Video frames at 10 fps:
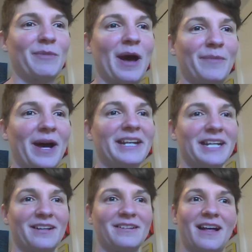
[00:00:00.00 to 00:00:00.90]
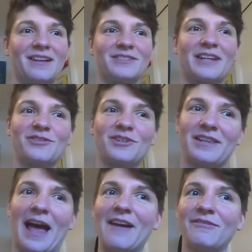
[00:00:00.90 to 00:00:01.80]
pop on and I'll I'll schedule a
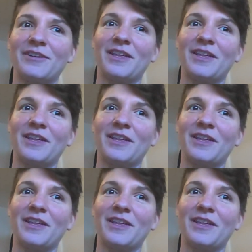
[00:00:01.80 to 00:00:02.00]
live